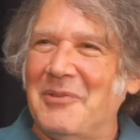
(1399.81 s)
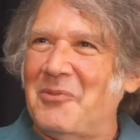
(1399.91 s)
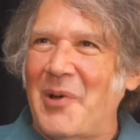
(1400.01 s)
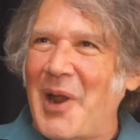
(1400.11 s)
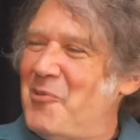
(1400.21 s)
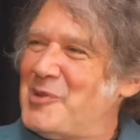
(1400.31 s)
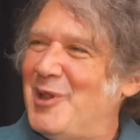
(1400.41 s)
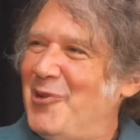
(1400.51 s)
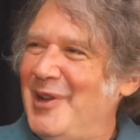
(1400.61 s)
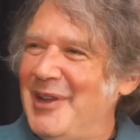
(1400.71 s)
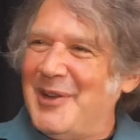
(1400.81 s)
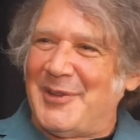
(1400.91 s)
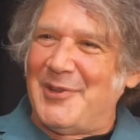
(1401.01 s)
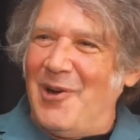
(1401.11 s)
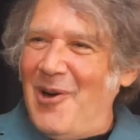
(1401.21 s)
when I was learning
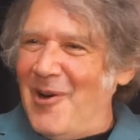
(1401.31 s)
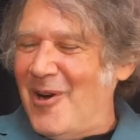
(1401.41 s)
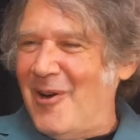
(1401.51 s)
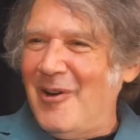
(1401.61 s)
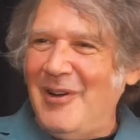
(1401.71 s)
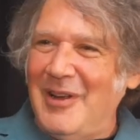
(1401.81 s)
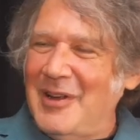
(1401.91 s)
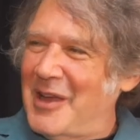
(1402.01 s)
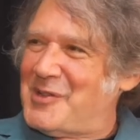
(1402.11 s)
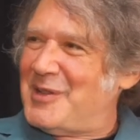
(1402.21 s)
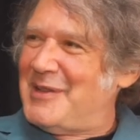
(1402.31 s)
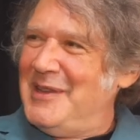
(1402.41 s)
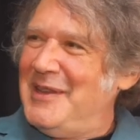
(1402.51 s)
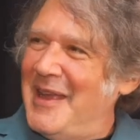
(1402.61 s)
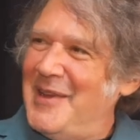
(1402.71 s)
guitar as a
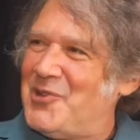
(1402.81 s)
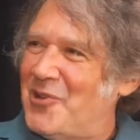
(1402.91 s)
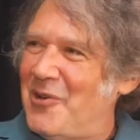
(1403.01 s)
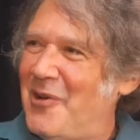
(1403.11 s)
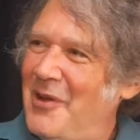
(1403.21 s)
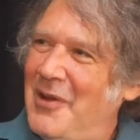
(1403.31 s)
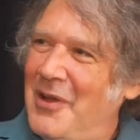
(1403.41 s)
teenager,